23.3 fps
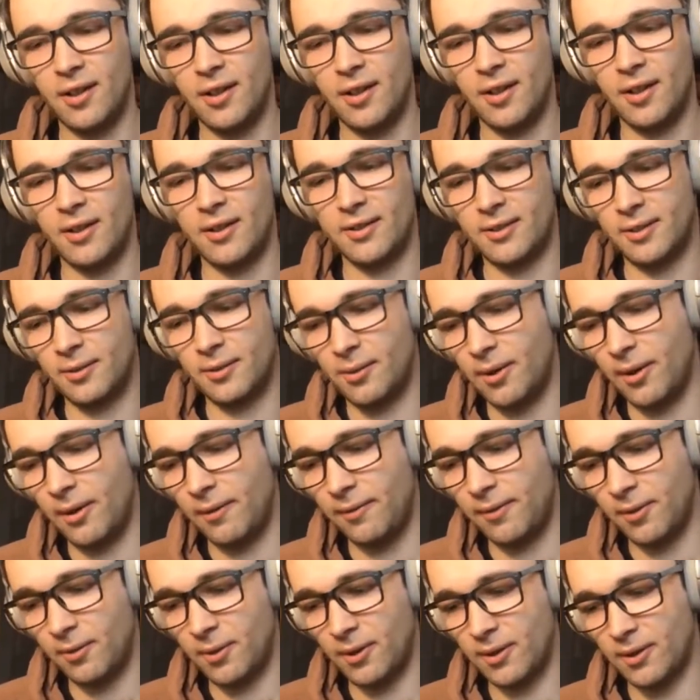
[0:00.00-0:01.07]
So
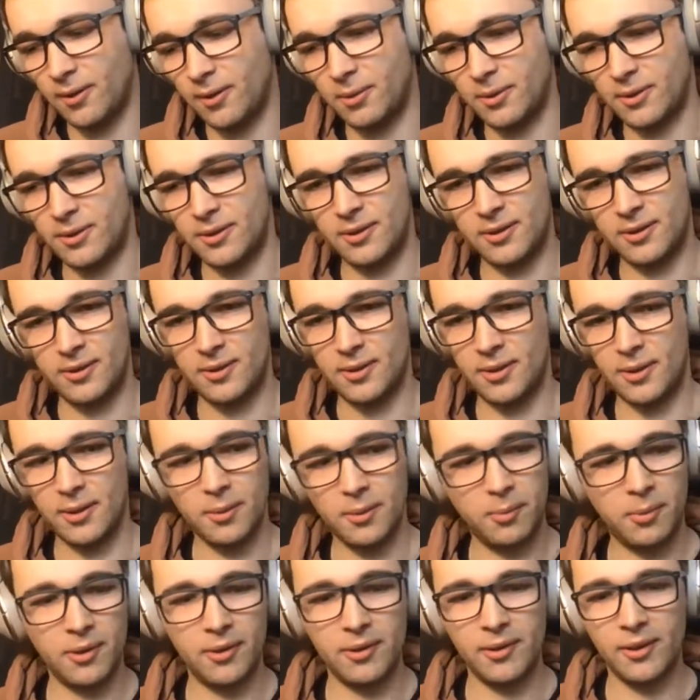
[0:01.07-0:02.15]
everyone was
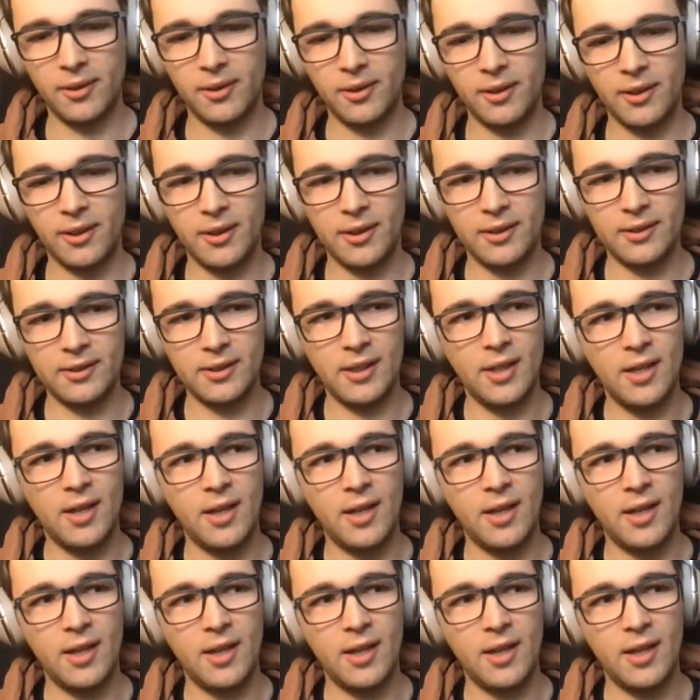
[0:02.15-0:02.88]
building links,